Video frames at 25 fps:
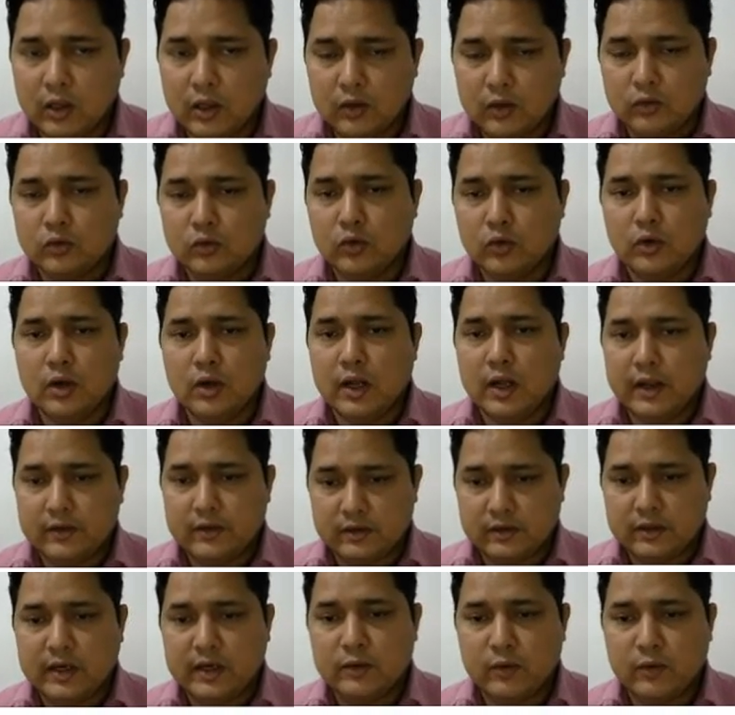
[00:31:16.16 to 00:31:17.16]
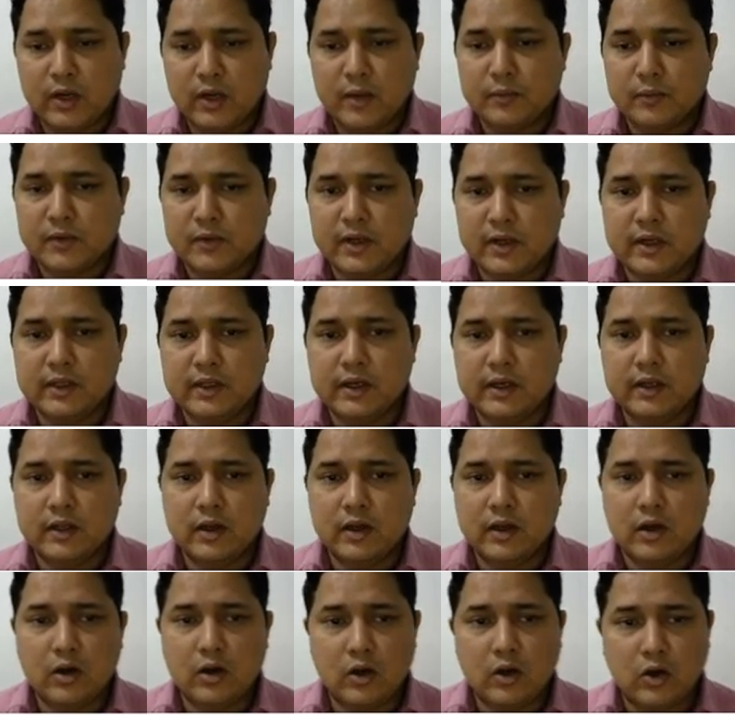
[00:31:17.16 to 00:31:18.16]
So that's why I'm saying
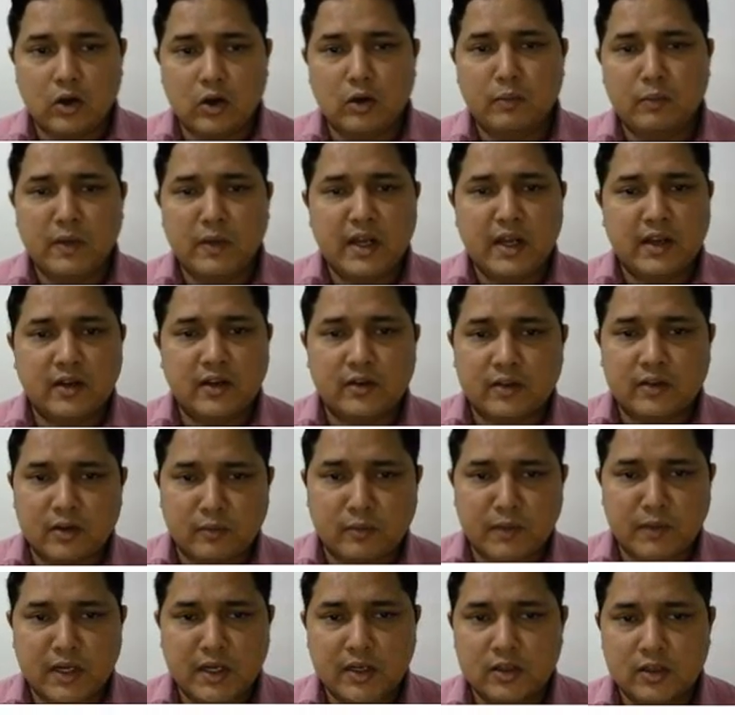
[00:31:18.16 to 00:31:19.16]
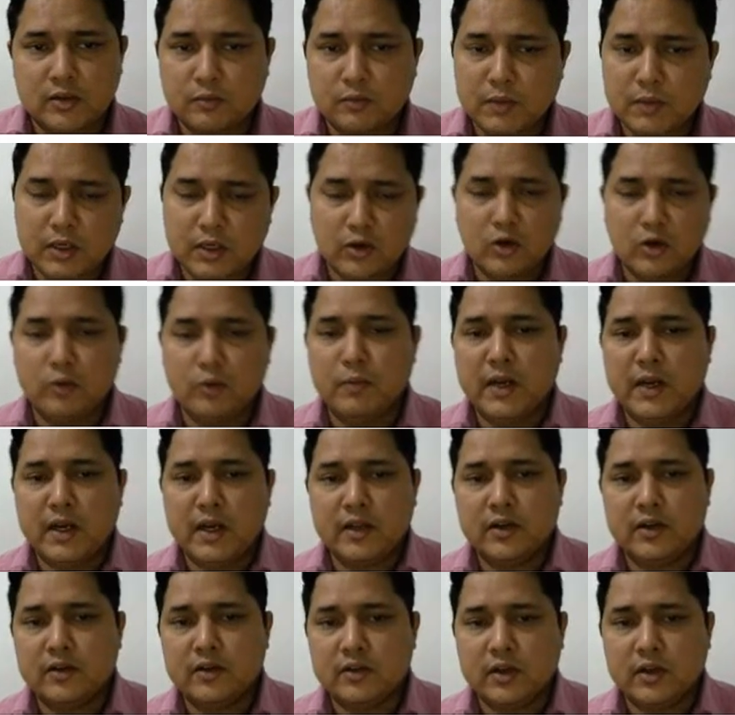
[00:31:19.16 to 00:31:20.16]
that all managers are managers, but good
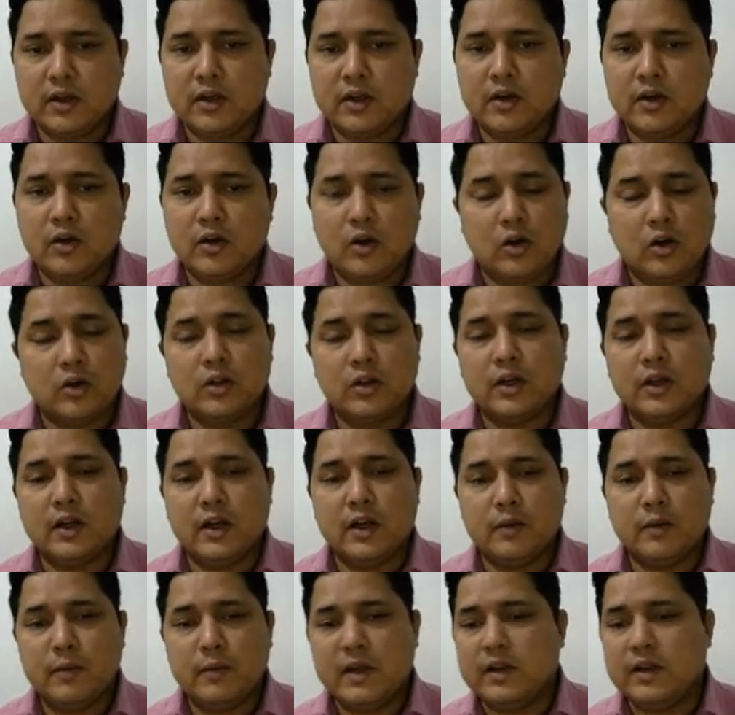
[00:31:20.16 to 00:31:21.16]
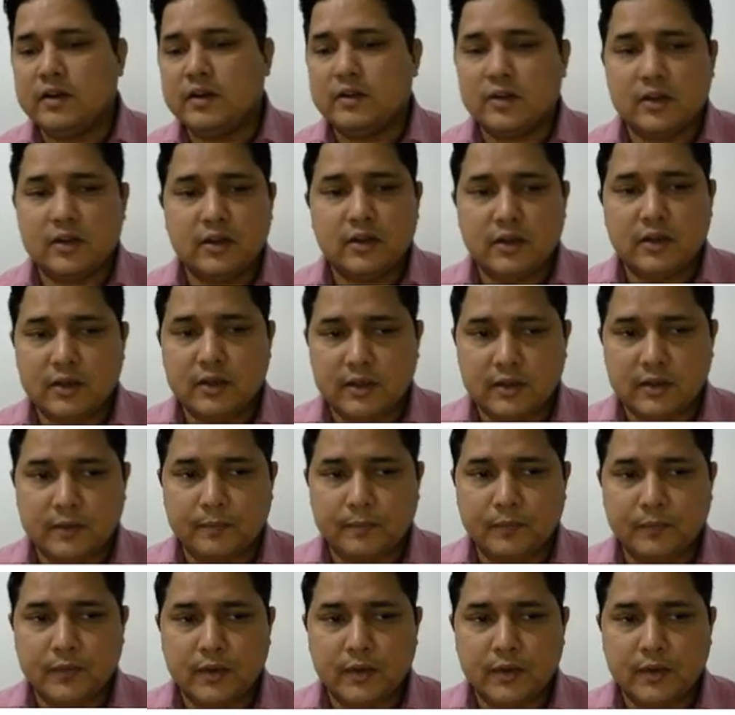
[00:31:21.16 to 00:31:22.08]
managers are, or the great managers are the leader.